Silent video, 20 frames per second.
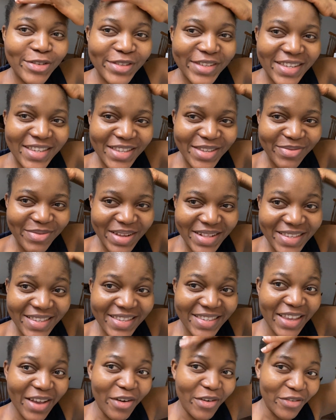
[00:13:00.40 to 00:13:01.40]
this is the way
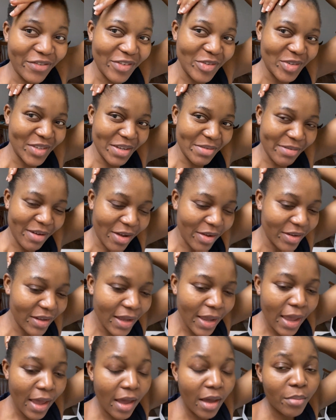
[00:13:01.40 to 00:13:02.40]
this girl feels about.
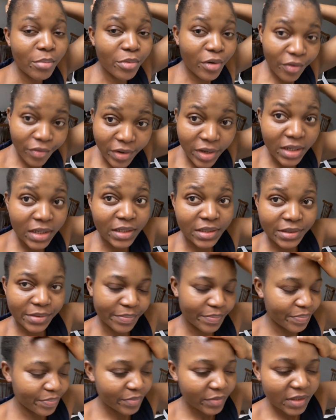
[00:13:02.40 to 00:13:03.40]
But really,
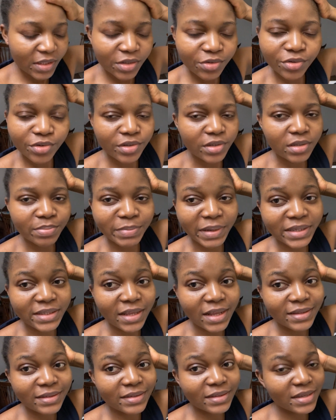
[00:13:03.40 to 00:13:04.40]
it was my
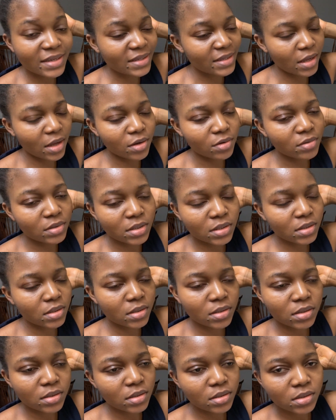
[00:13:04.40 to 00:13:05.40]
Saturdays are
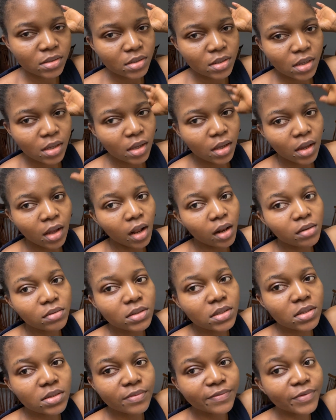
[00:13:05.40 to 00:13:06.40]

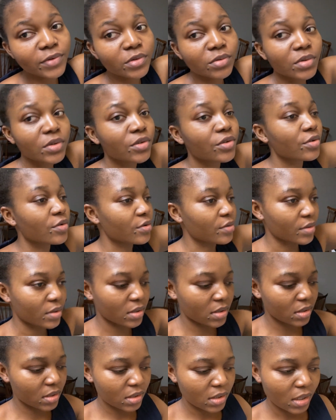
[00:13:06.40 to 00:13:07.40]
always filled with
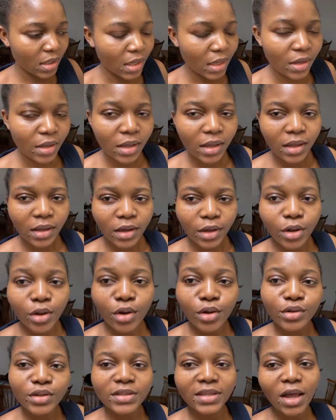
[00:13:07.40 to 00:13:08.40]
chores.
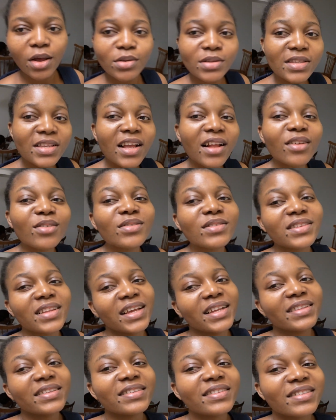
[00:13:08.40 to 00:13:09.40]
Clothes, I'll see clothes
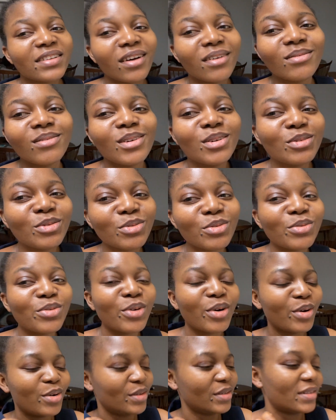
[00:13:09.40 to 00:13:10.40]
like this, I want to
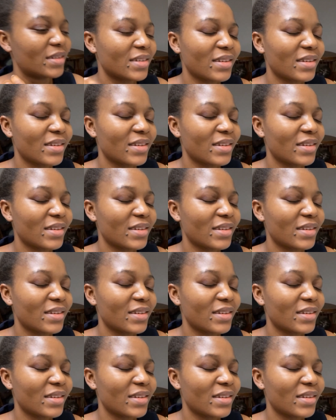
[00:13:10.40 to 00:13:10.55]
run.